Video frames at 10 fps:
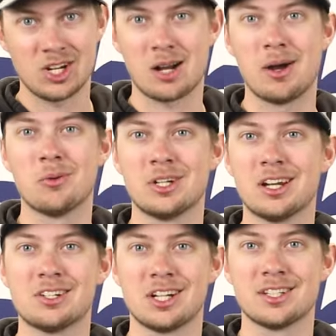Check them out when you get
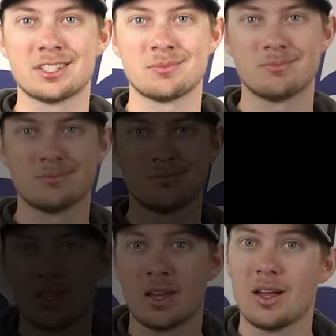a chance.
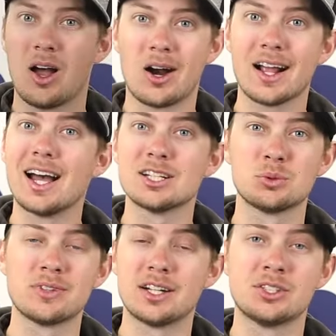All right, guys,
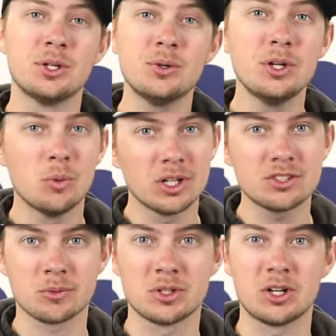we've got 2 new ones
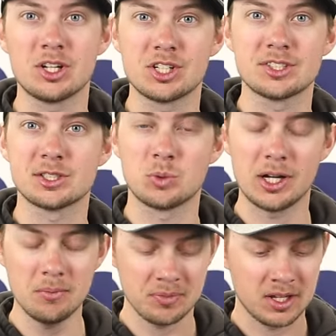from Dirty Jigs as
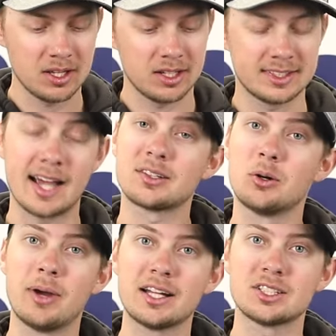well. The Tactical
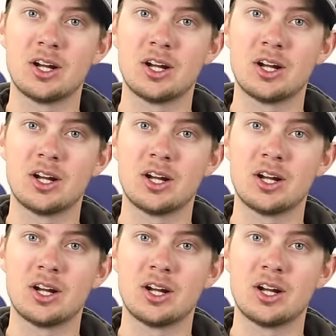Bassin